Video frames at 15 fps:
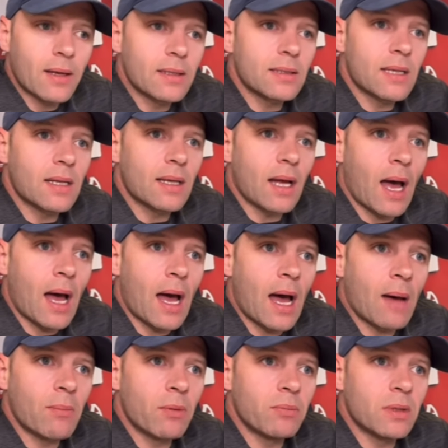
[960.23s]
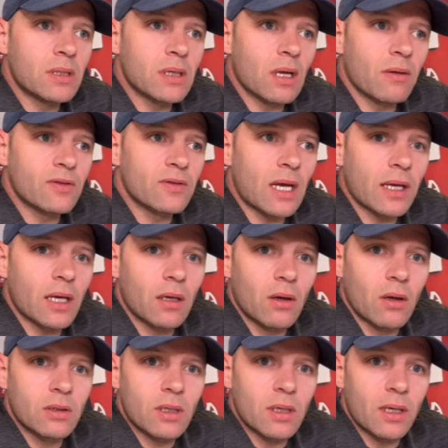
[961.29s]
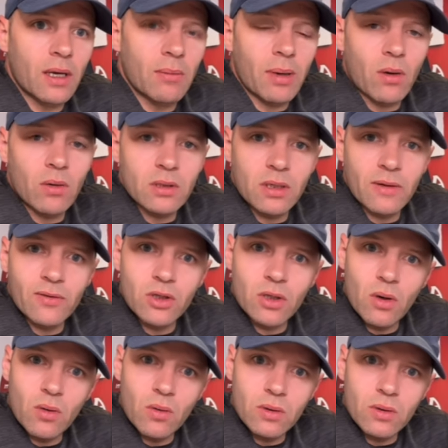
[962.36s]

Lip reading: And instead of harming myself psychologically about it, I've